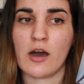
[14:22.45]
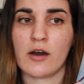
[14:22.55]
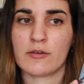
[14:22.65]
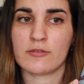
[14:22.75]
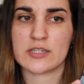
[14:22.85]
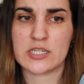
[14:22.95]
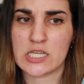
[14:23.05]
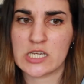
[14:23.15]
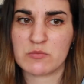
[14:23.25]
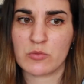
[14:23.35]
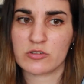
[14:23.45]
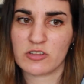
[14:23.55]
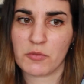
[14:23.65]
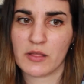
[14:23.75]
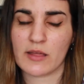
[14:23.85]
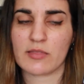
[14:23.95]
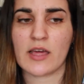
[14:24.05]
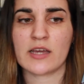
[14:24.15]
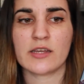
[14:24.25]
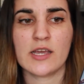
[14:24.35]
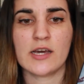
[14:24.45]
of a team or something like that.